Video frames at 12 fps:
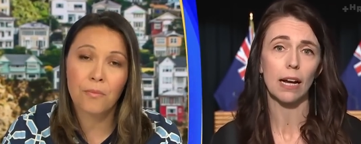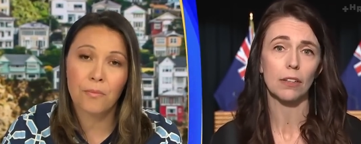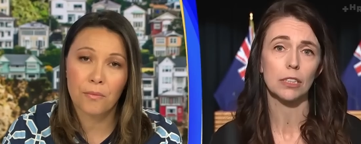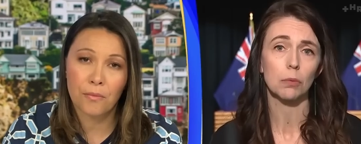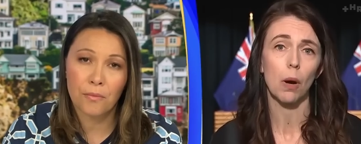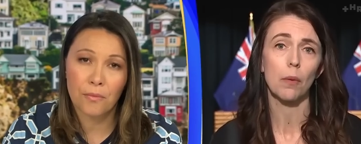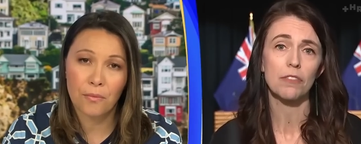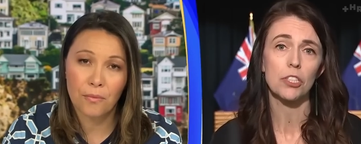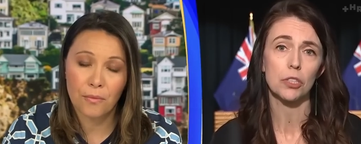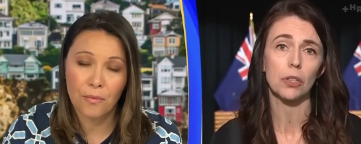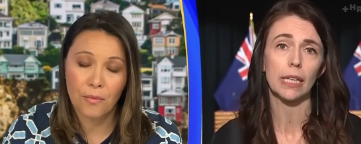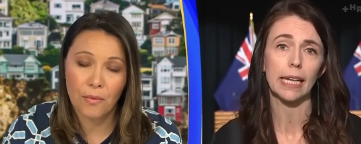Speaker 1: as well. We've just
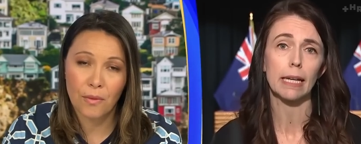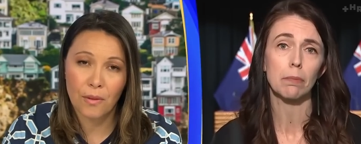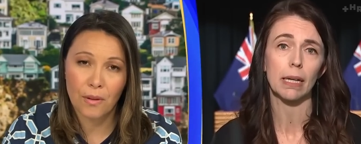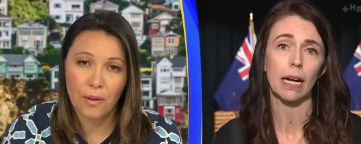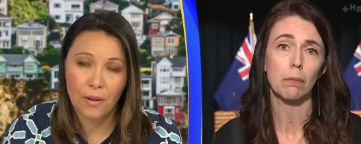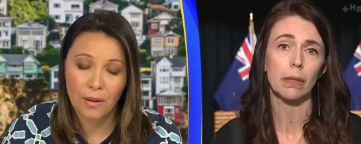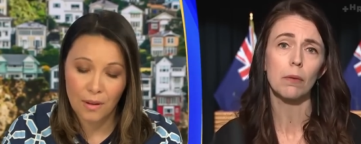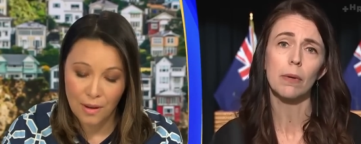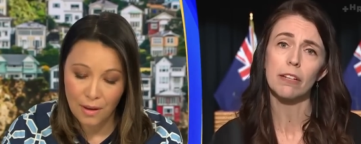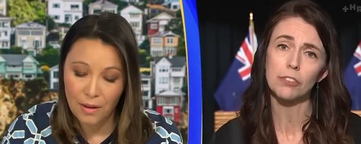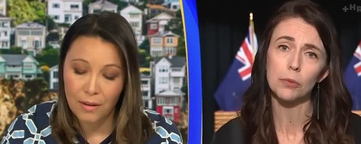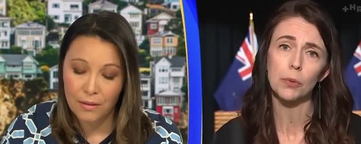got to keep it up. And we
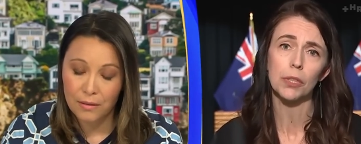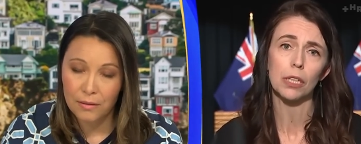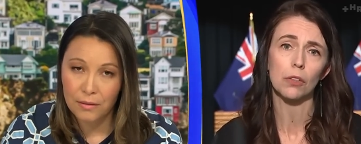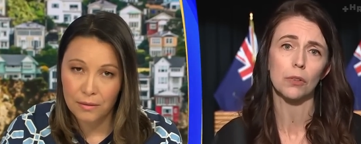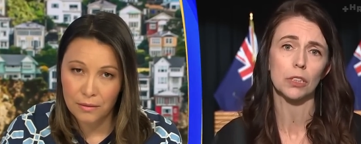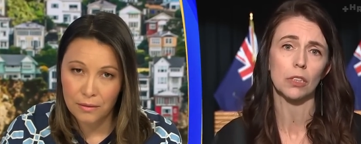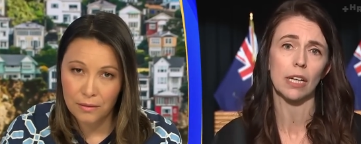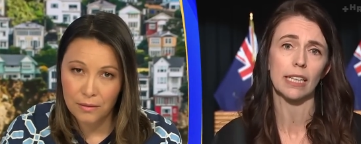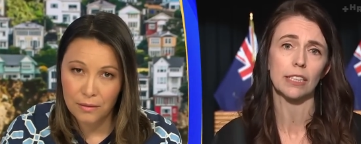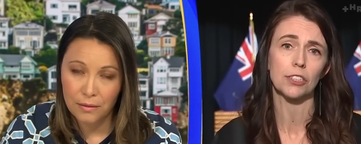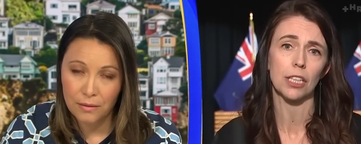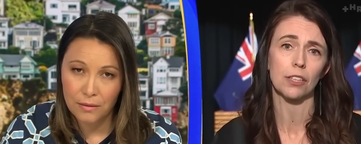have to work alongside
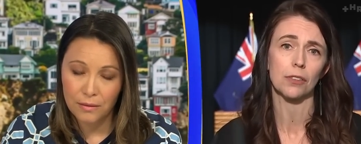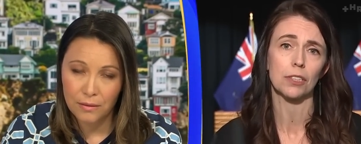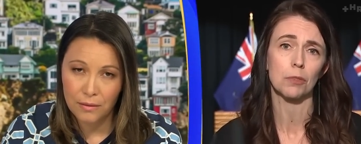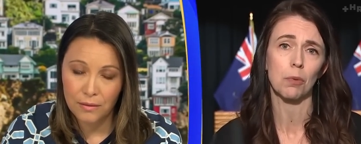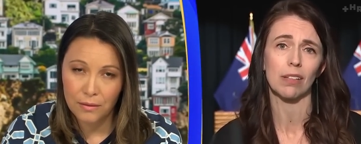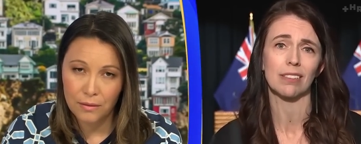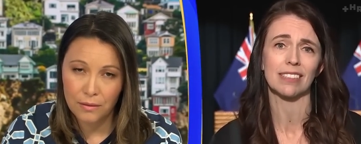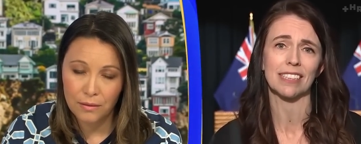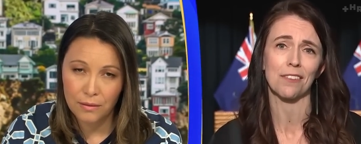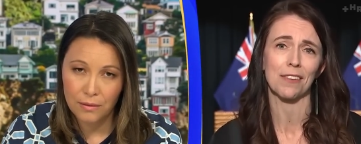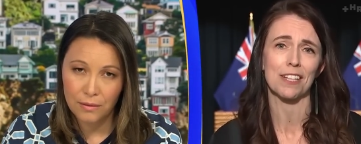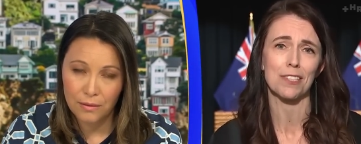each other as well and
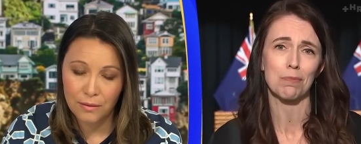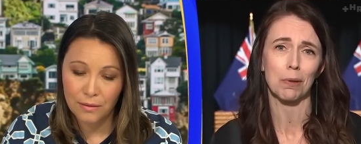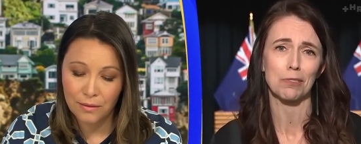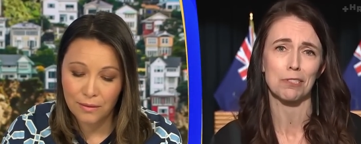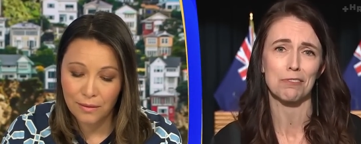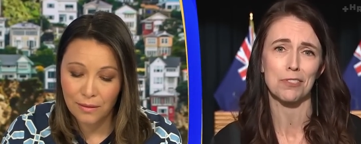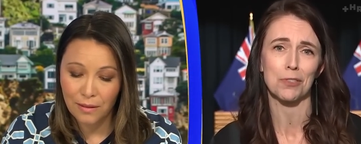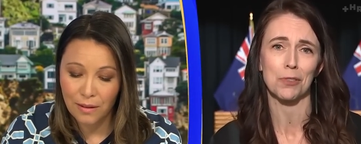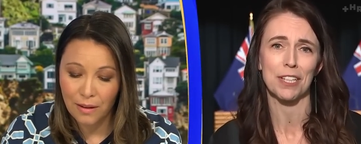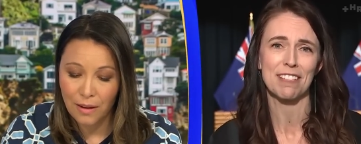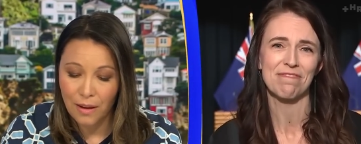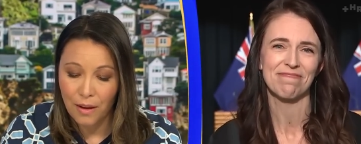tell that positive
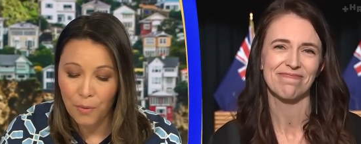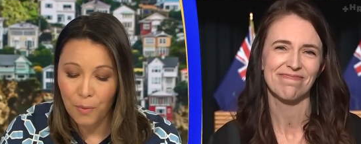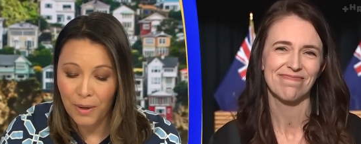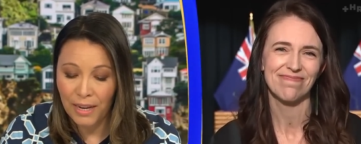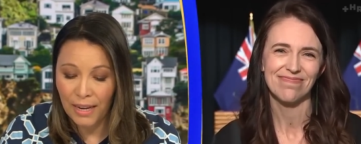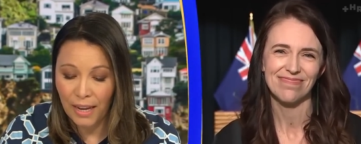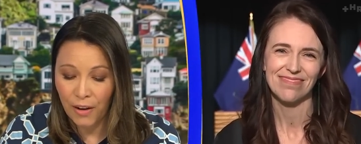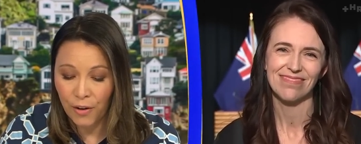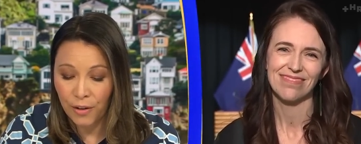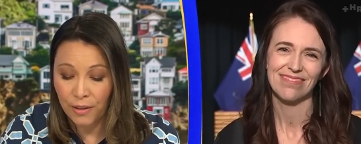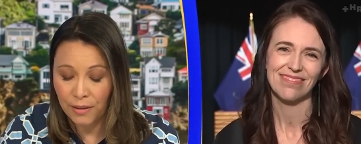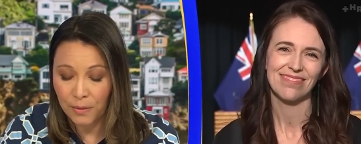story.
Speaker 2: We uh,
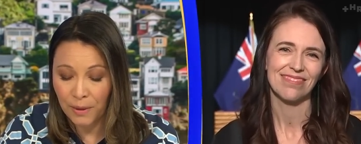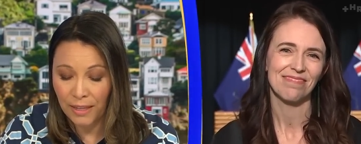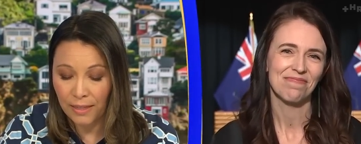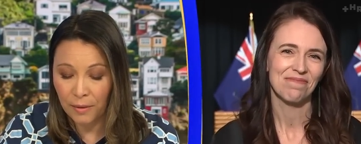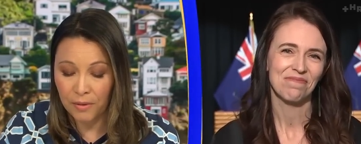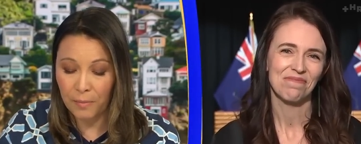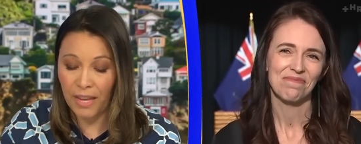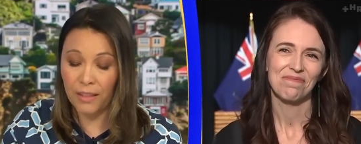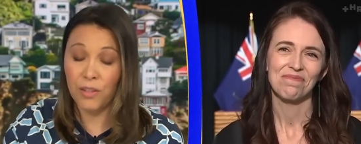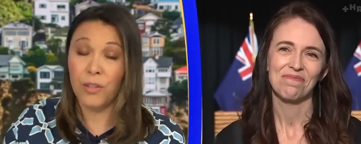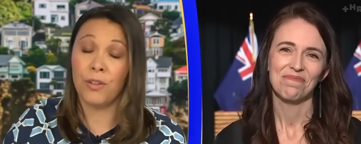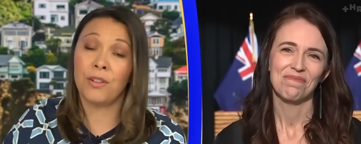heard this week about the
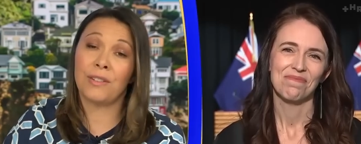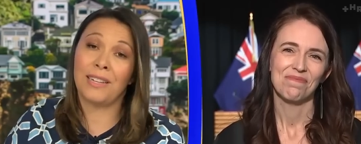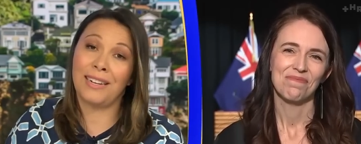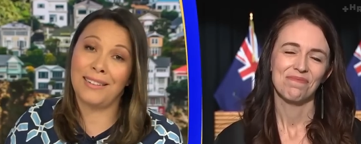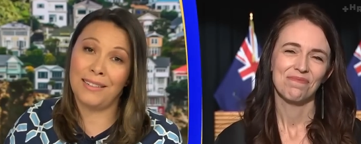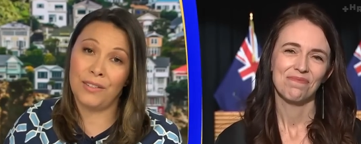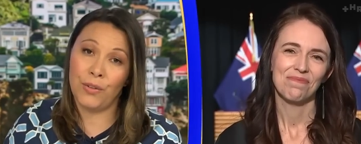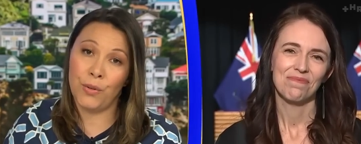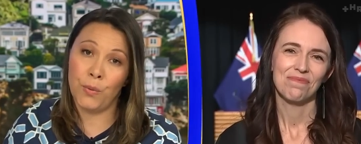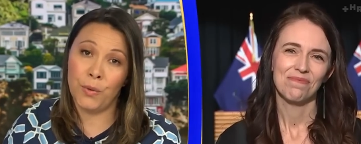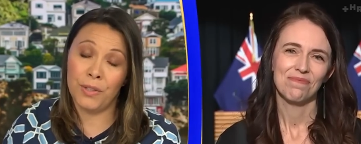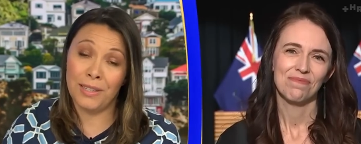two New Zealanders who
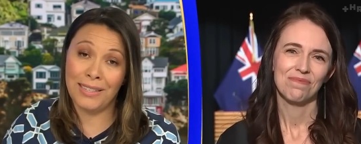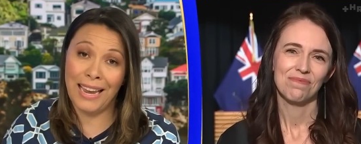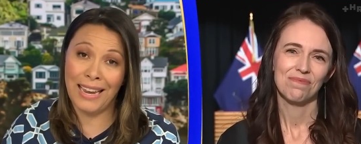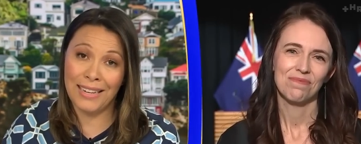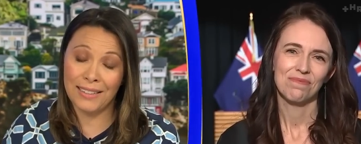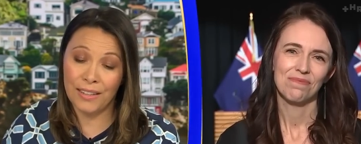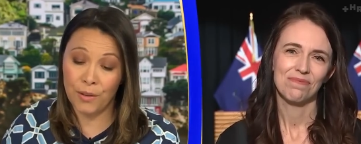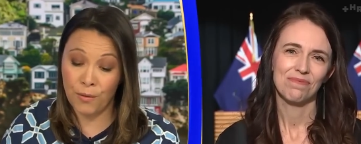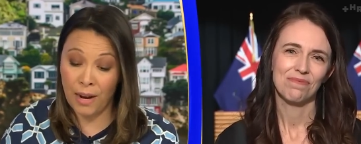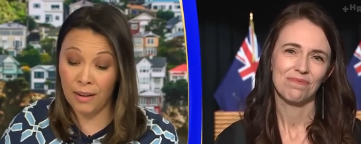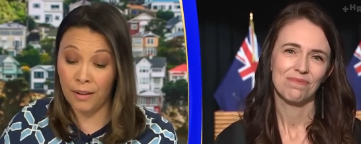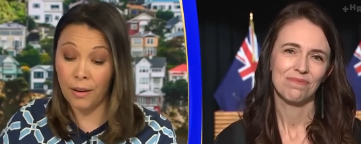were detained in
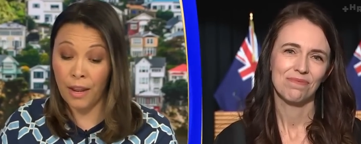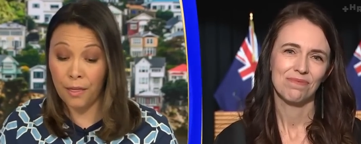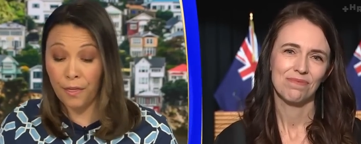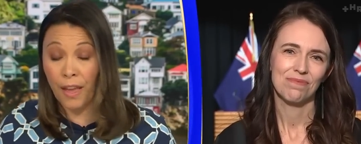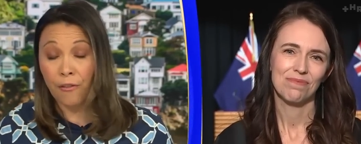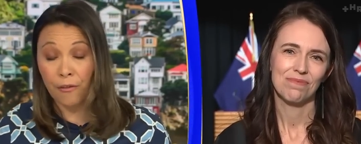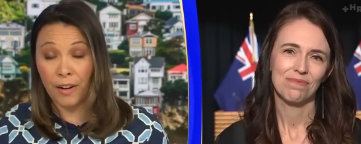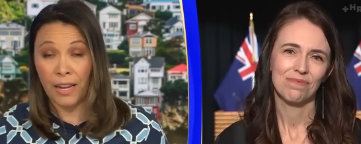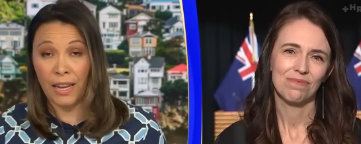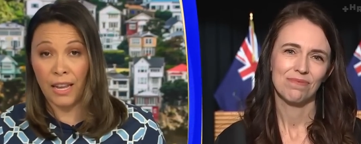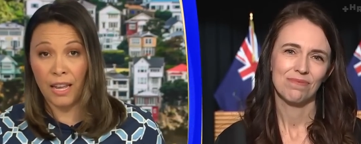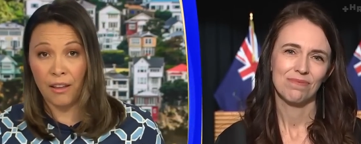Iran and, and thankfully
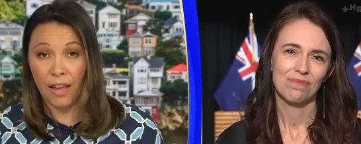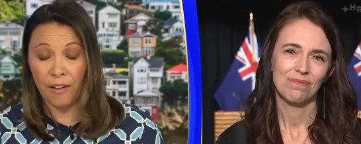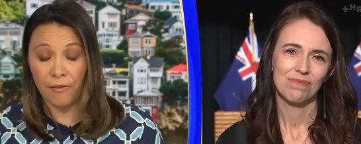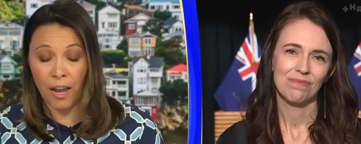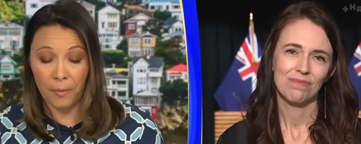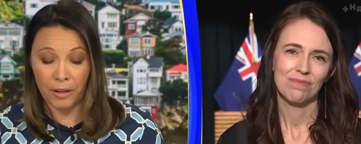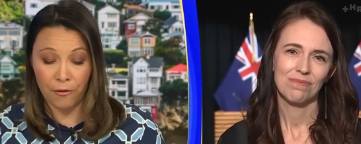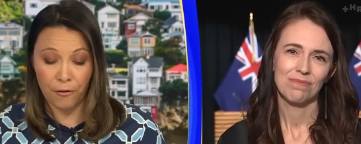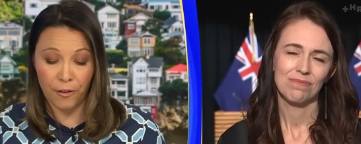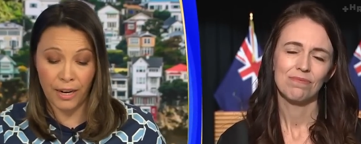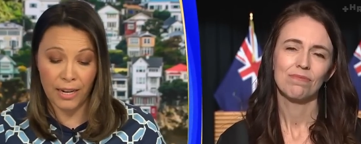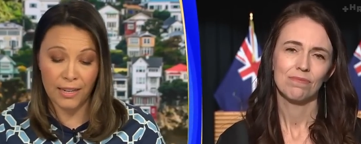ha have now been freed.